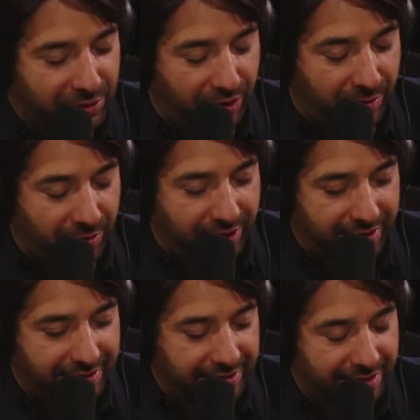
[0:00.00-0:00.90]
Cromwell.
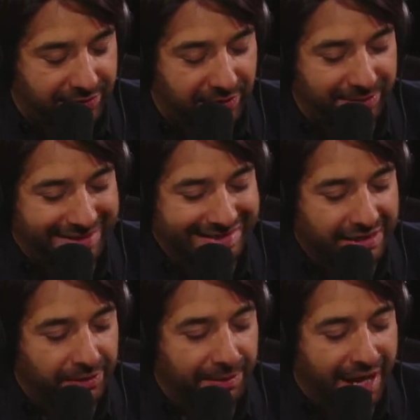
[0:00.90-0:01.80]
His latest film,
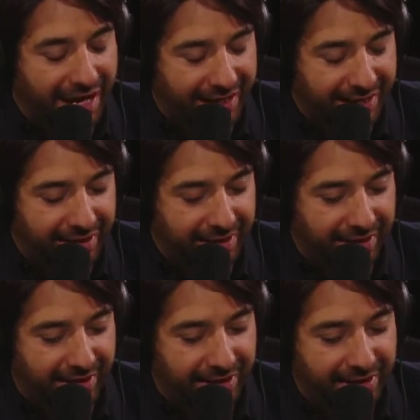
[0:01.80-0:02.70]
Still Mine,
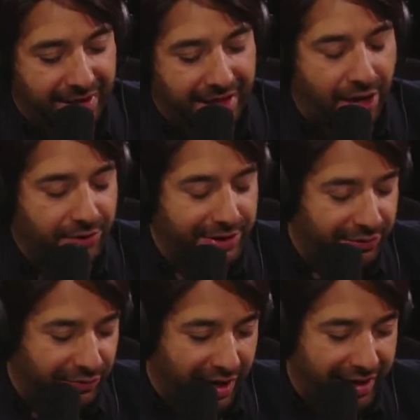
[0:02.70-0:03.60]
uh, out this
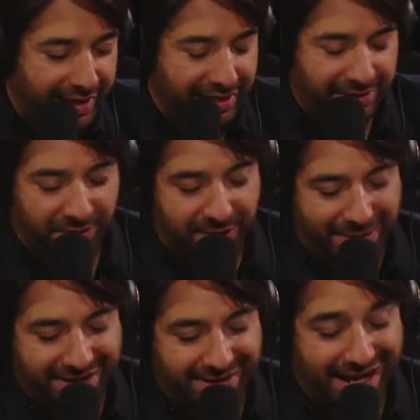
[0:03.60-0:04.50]
Friday. He's won the
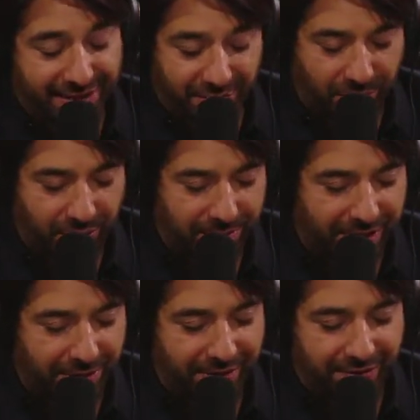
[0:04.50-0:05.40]
Best Actor award, by
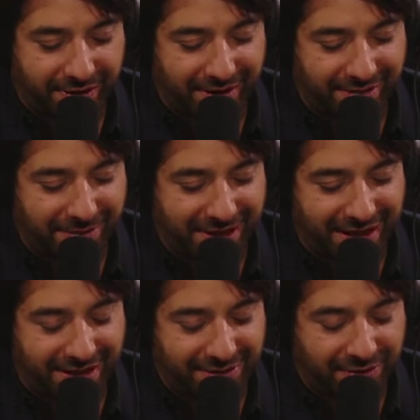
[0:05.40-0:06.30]
the way, for the from the
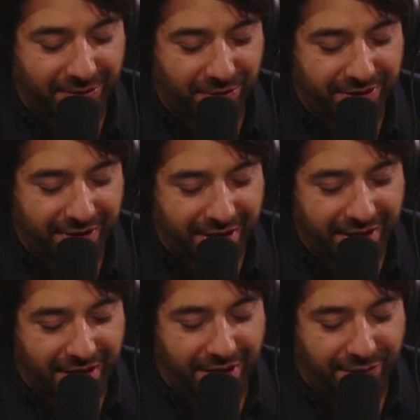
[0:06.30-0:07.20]
Canadian Screen Awards
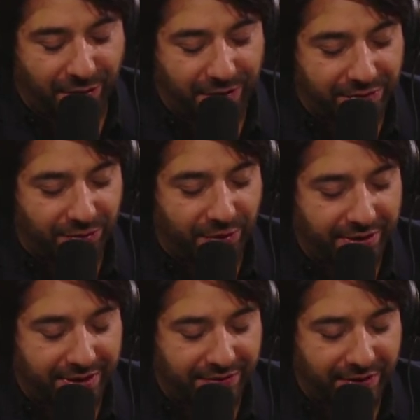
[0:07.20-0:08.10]
uh, for his role
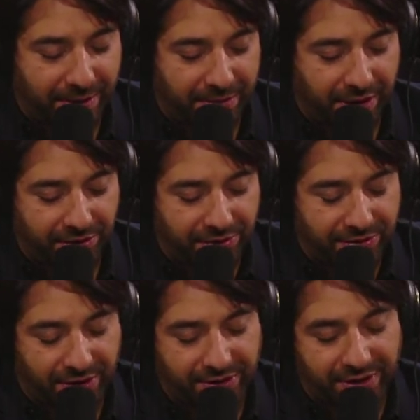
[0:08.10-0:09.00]
in this film. Also
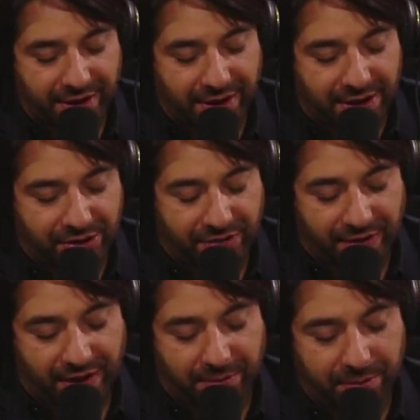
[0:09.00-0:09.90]
stars
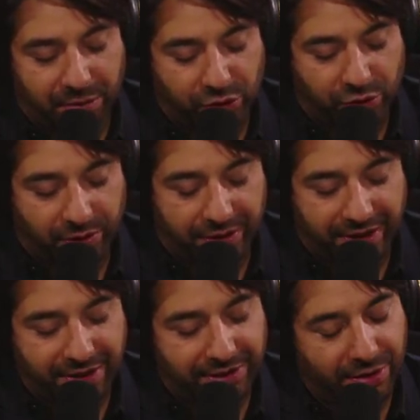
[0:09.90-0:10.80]
Genevieve
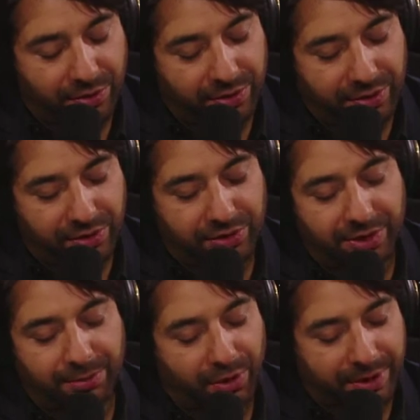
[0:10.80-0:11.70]
Bujold. So you
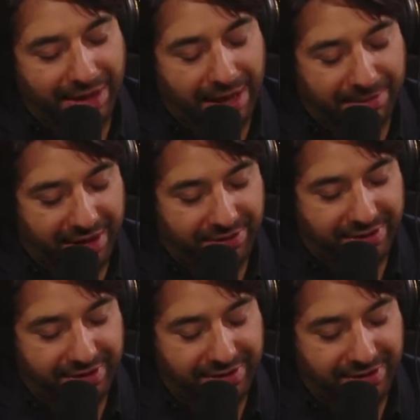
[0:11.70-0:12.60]
support the Black Panthers
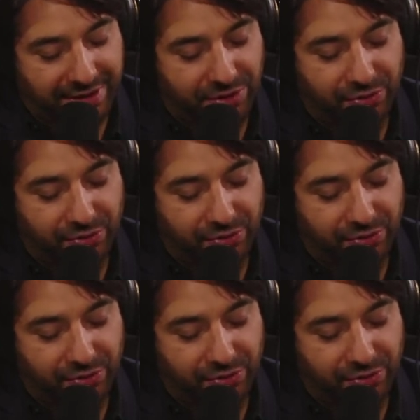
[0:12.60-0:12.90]
in the '60s.